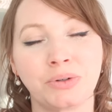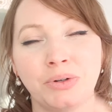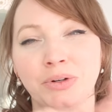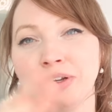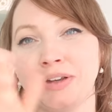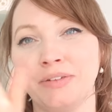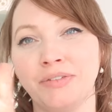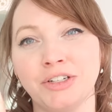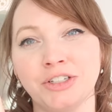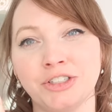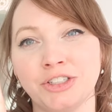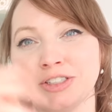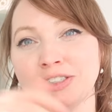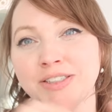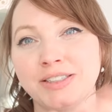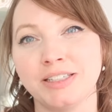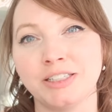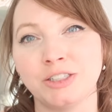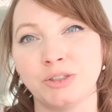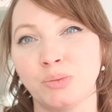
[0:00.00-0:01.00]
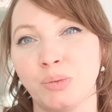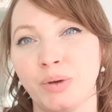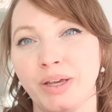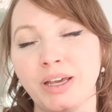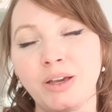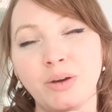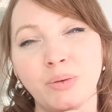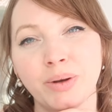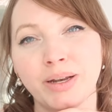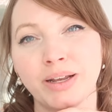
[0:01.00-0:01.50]
or even just this
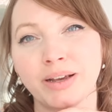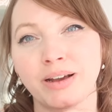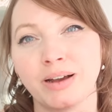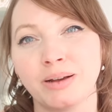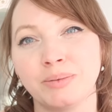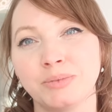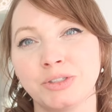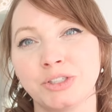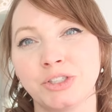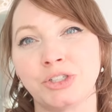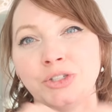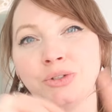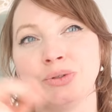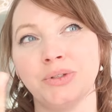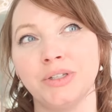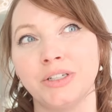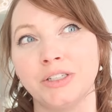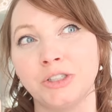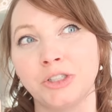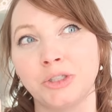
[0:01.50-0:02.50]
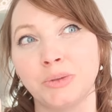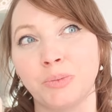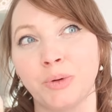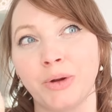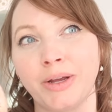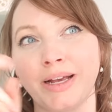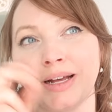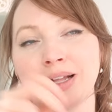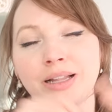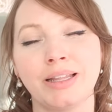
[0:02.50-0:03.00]
week when it comes to the
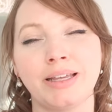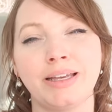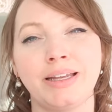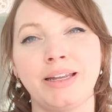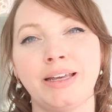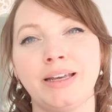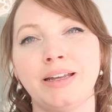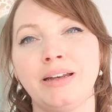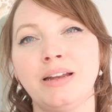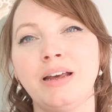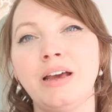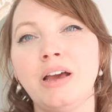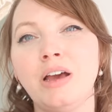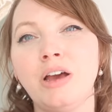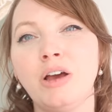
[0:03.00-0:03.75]
spring cleaning